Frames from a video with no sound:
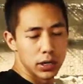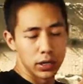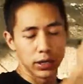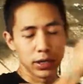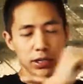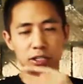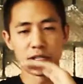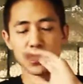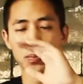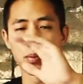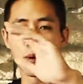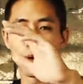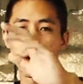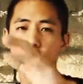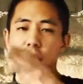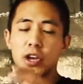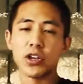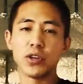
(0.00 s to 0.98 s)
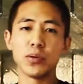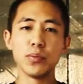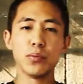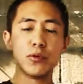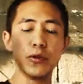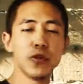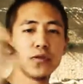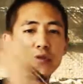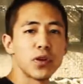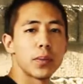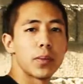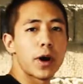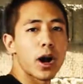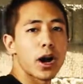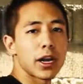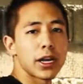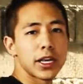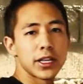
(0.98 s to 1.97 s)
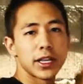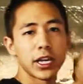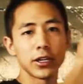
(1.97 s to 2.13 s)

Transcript: It's important that you move your body and